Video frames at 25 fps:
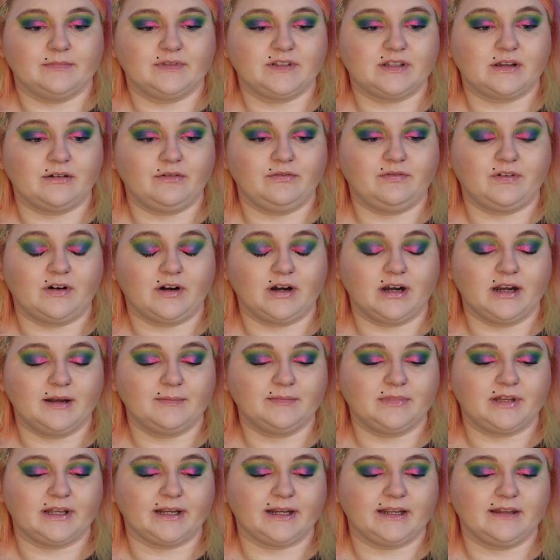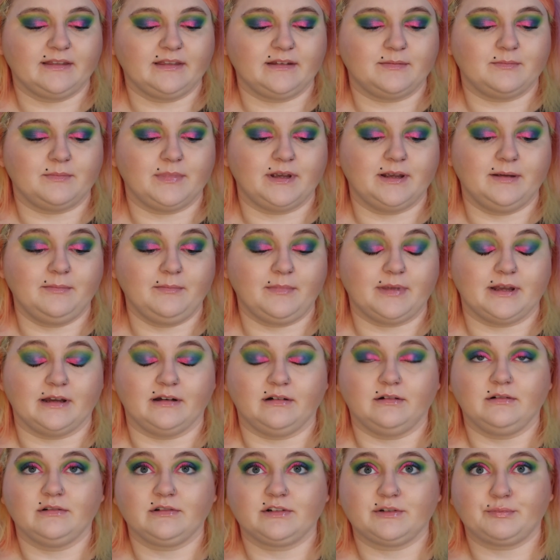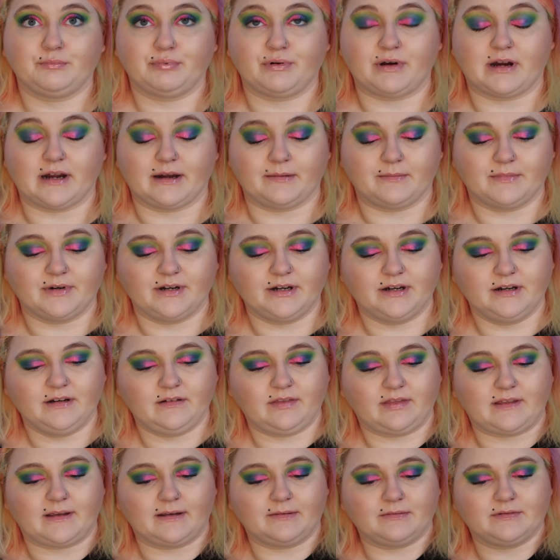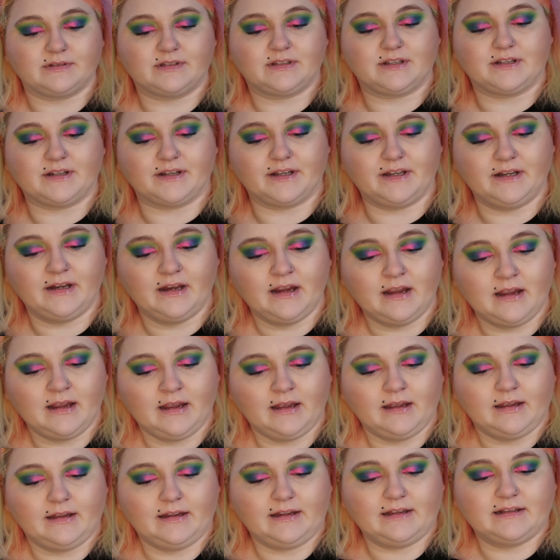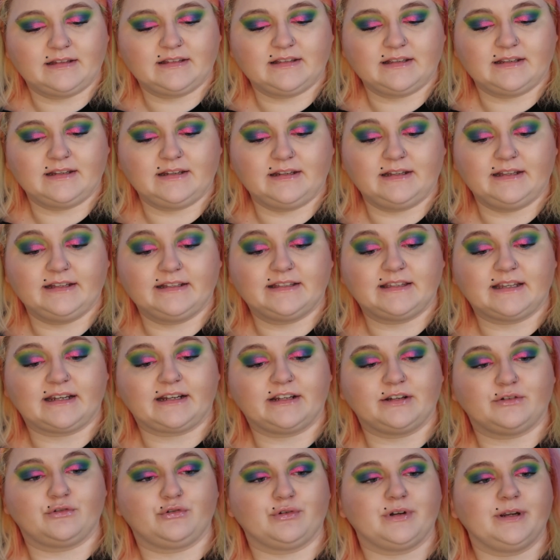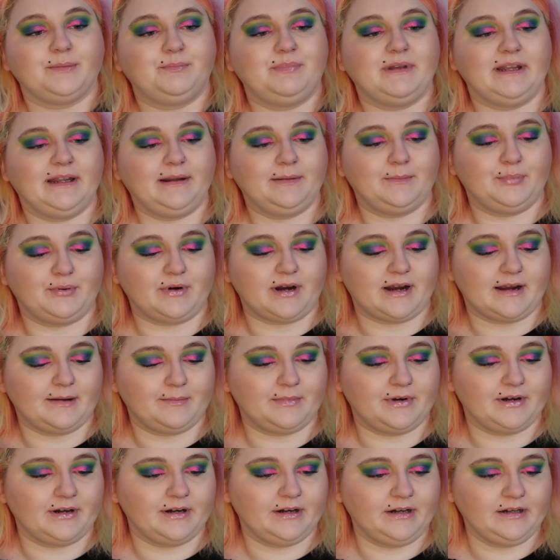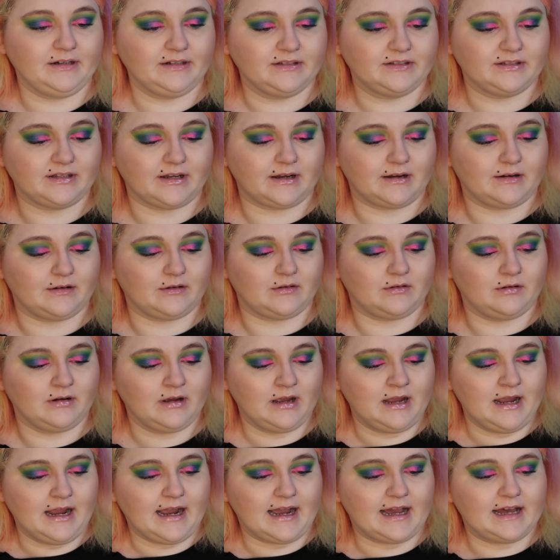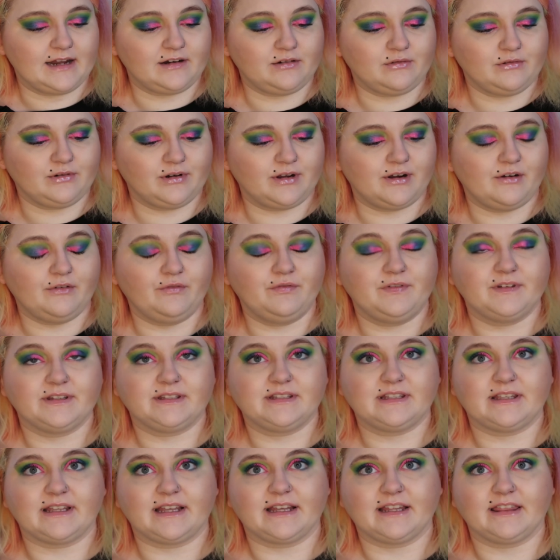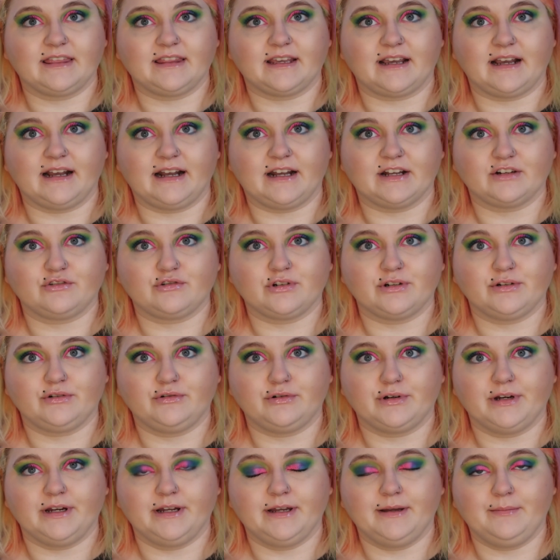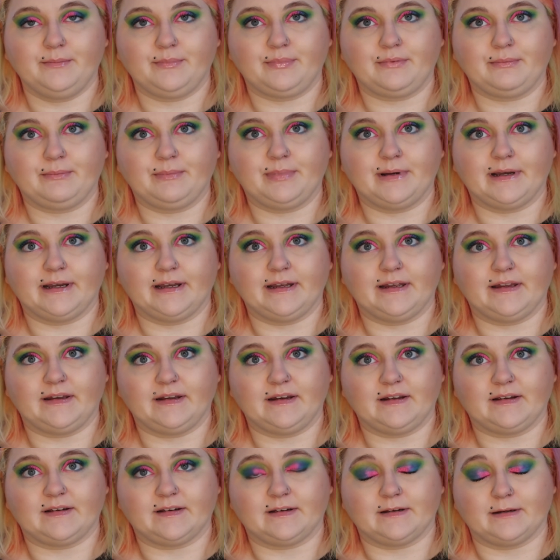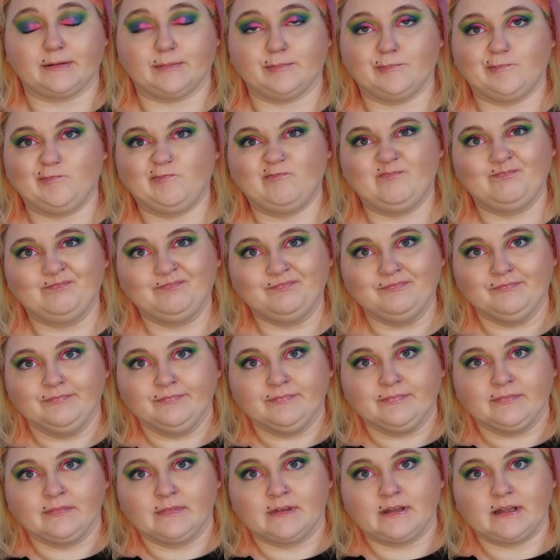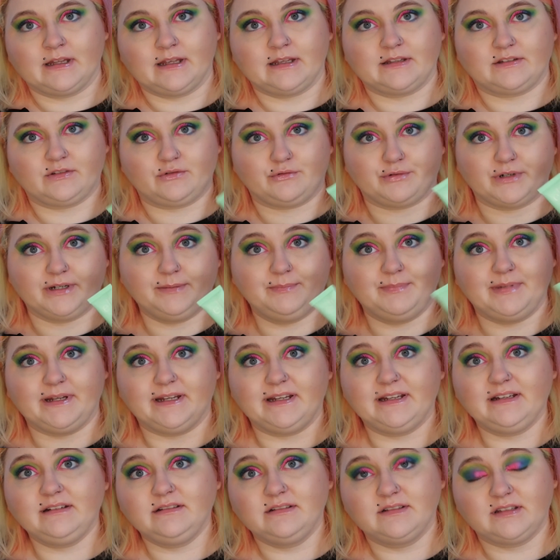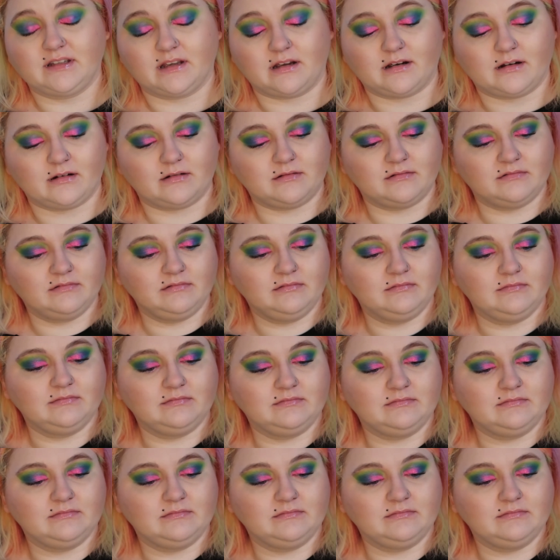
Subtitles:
so far I'm liking the Mint Melt primer. That was good. It's like a gripping primer, so I don't know if it's like the Hydro Grip, but it's gripping. So